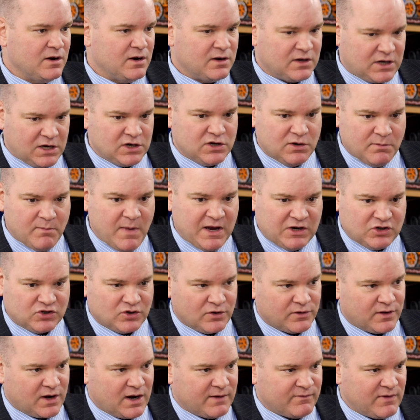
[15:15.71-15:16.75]
and can you make sure
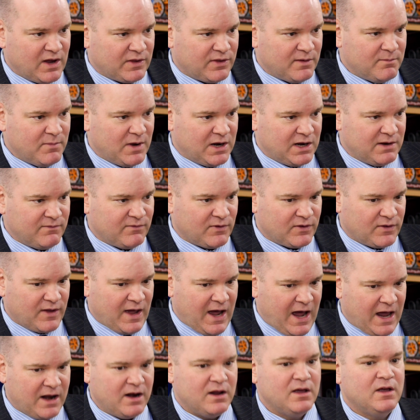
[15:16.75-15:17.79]
that I've got the money for
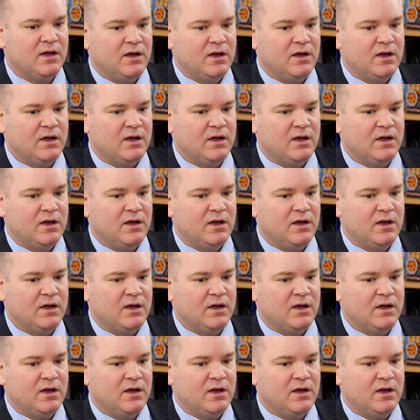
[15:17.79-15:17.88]
that?